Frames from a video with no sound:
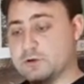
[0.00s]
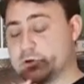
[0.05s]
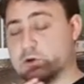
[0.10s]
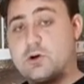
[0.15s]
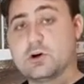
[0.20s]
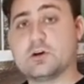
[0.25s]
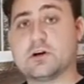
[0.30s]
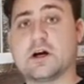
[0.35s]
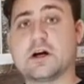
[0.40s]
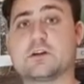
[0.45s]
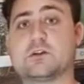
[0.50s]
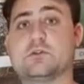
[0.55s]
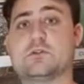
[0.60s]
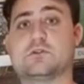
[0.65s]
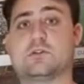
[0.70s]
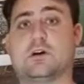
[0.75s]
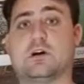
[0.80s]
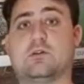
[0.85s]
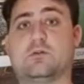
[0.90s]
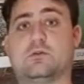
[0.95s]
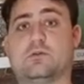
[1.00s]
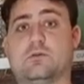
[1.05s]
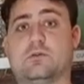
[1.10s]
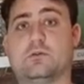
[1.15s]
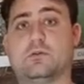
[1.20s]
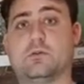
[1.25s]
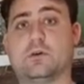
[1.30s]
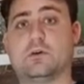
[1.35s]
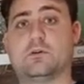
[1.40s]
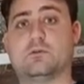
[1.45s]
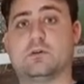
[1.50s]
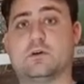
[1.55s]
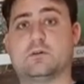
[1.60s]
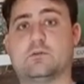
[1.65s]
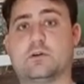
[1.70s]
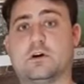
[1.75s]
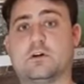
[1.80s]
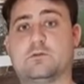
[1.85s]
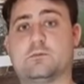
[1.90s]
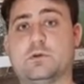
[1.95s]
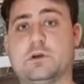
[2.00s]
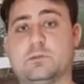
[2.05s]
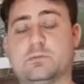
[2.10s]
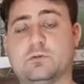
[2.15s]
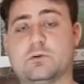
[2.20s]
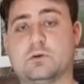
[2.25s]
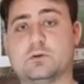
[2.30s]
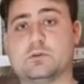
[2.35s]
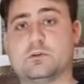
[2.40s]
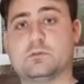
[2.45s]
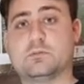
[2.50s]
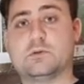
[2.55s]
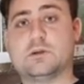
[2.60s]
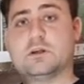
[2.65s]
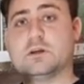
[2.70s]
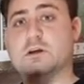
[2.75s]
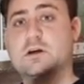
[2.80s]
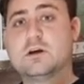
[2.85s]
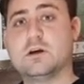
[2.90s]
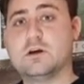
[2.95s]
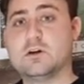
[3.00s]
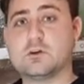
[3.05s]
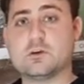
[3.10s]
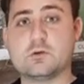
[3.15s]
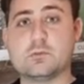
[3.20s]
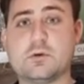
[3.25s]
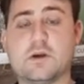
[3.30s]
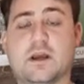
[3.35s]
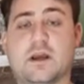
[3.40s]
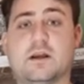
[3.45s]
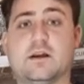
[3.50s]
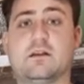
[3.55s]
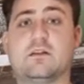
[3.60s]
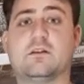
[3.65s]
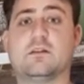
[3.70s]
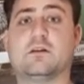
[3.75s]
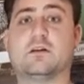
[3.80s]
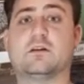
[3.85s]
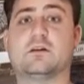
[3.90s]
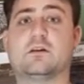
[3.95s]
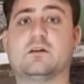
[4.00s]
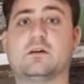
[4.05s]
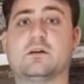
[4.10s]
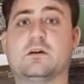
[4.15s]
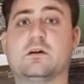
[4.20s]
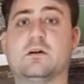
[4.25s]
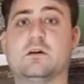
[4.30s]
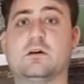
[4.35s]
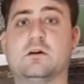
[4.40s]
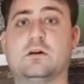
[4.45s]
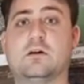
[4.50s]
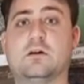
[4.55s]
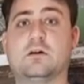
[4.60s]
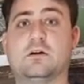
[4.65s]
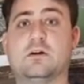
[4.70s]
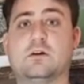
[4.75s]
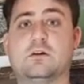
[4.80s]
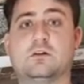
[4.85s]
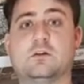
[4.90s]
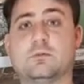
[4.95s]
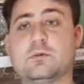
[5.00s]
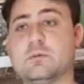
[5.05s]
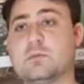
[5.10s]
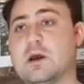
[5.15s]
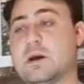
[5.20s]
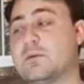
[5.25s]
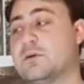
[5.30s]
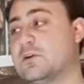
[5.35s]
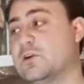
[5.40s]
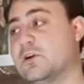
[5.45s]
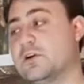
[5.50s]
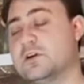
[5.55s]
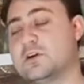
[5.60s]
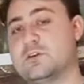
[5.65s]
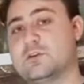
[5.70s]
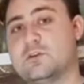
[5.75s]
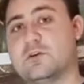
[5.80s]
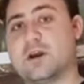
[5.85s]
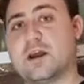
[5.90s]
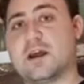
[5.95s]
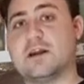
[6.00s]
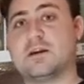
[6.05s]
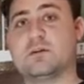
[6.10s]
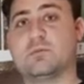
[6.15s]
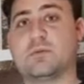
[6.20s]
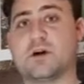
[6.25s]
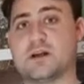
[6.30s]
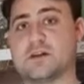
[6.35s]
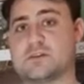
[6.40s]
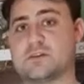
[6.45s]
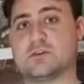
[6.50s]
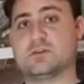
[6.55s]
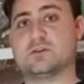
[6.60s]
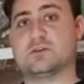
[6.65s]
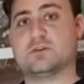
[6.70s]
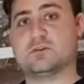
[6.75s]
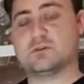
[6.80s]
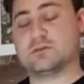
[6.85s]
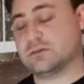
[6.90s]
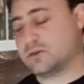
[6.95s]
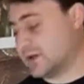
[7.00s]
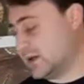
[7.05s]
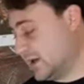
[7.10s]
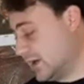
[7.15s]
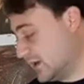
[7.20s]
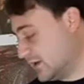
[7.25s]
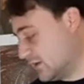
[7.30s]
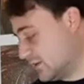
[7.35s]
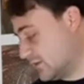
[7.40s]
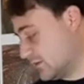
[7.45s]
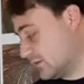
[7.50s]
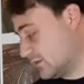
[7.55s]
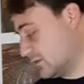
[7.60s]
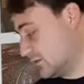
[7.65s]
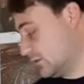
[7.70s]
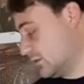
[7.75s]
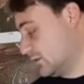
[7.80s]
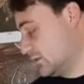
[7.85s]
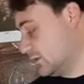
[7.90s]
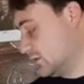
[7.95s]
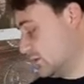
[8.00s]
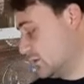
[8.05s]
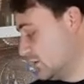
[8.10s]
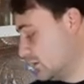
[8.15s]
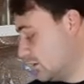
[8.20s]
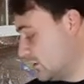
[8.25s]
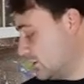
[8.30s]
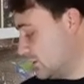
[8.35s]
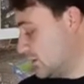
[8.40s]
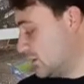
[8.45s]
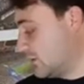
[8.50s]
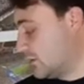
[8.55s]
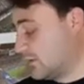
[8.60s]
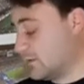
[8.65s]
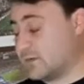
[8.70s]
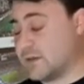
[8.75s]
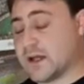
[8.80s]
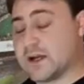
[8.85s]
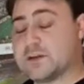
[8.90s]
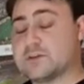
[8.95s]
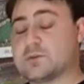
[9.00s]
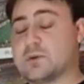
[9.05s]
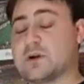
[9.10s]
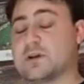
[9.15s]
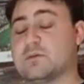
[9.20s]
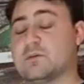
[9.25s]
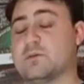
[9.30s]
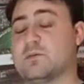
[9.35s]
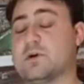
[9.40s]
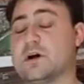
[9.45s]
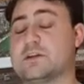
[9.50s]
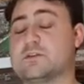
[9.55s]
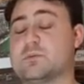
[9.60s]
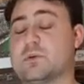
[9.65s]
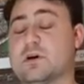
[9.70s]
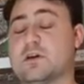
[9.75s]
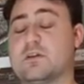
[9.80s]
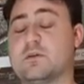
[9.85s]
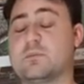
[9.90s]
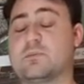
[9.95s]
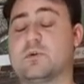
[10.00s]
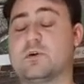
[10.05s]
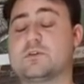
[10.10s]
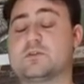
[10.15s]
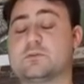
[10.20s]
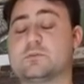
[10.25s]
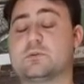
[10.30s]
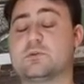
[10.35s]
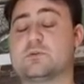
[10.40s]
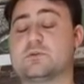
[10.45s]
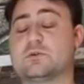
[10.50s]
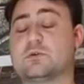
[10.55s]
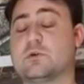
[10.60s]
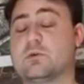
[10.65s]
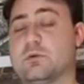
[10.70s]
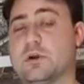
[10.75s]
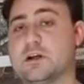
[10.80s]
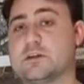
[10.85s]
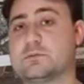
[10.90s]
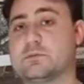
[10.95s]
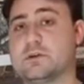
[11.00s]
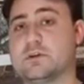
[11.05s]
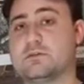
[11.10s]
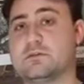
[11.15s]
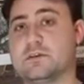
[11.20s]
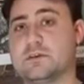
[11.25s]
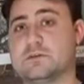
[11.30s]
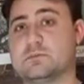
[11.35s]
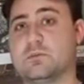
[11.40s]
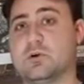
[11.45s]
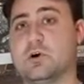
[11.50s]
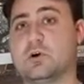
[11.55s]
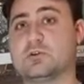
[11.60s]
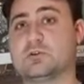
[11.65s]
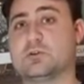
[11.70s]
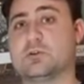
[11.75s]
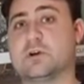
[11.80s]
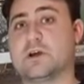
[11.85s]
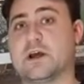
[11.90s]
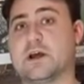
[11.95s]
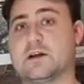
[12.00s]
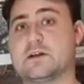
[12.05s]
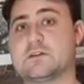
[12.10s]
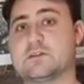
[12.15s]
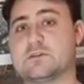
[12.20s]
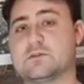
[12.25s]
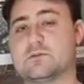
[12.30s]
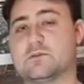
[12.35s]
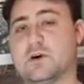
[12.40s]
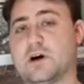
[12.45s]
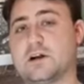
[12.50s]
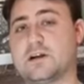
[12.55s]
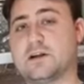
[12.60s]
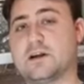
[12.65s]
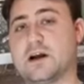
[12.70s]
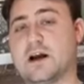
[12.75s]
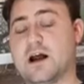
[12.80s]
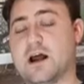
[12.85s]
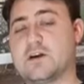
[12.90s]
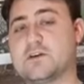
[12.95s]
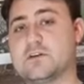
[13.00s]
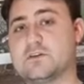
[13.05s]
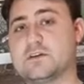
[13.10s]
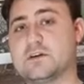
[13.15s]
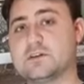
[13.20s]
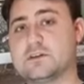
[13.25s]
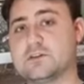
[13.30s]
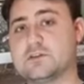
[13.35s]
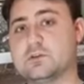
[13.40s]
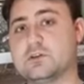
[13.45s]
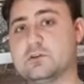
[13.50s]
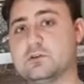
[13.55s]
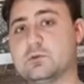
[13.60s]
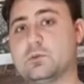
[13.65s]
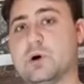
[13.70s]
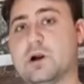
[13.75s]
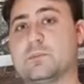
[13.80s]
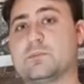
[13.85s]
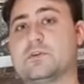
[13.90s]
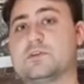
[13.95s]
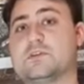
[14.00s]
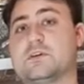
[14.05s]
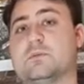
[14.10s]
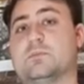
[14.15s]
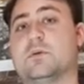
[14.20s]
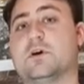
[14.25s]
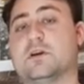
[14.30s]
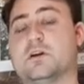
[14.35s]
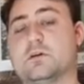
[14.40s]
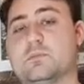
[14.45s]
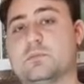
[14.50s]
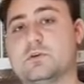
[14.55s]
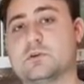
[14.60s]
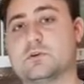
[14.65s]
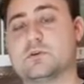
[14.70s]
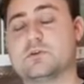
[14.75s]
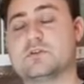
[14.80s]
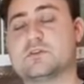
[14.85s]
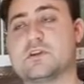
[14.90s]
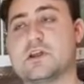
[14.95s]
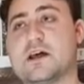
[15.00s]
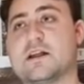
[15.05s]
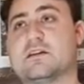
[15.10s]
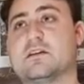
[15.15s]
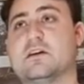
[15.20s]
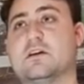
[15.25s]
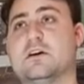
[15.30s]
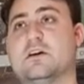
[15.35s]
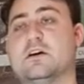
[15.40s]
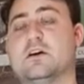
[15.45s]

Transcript: conduct yourself in front of people. It could be anything. It could be maybe learning a new handyman skill. Anything. And that is one of the principles that All Blacks believe in, is marginal gains. It's finding 100 things that you can do 1% better, because that,